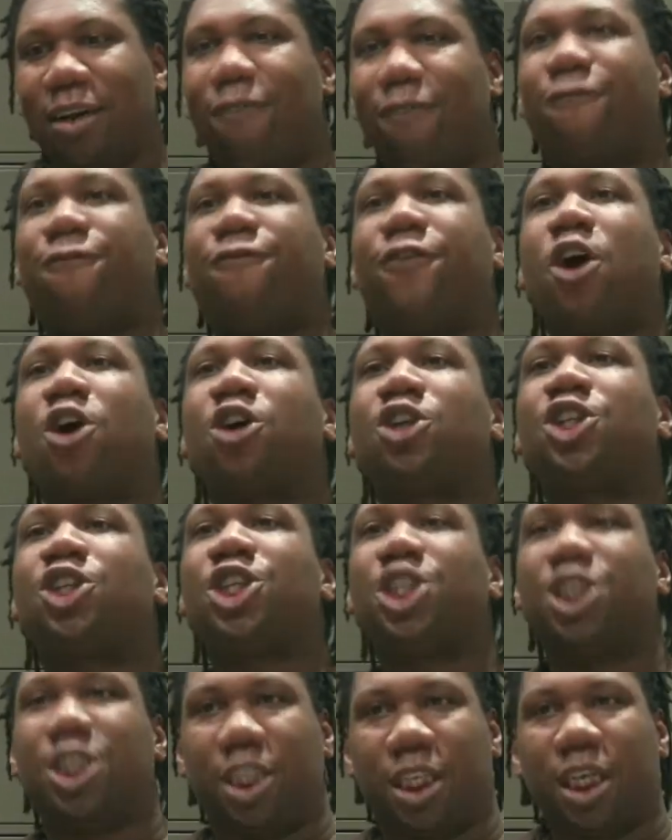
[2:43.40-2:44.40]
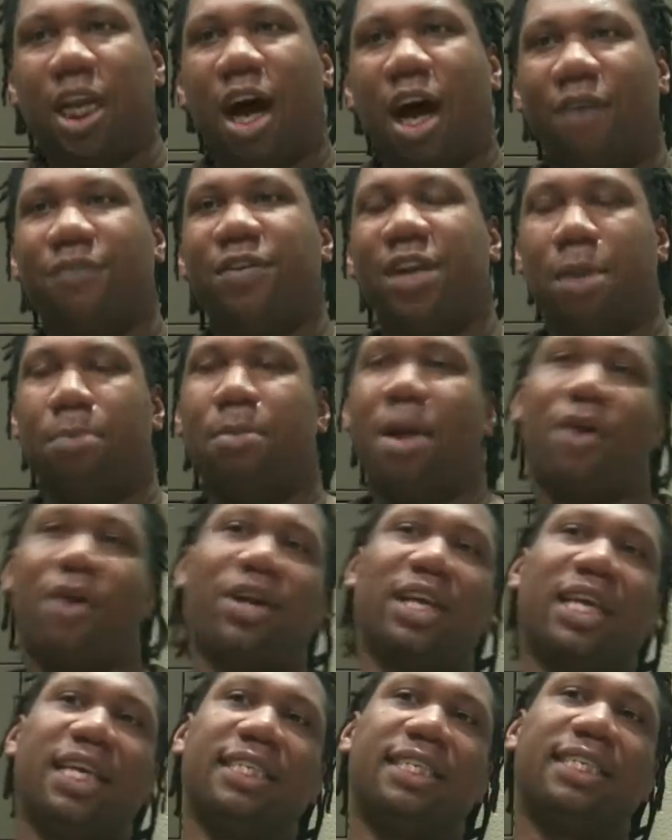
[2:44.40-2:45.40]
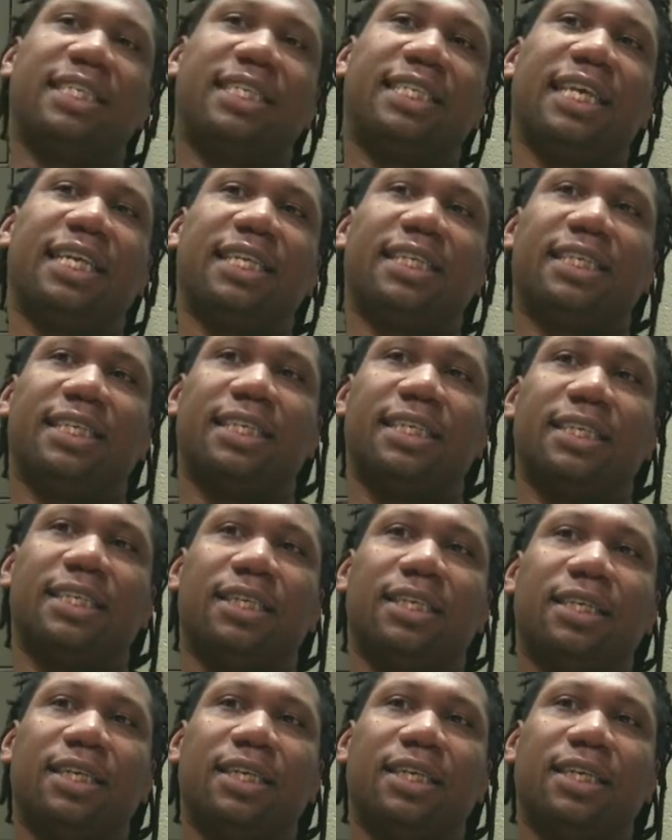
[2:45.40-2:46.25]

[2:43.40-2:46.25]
version of an American citizen.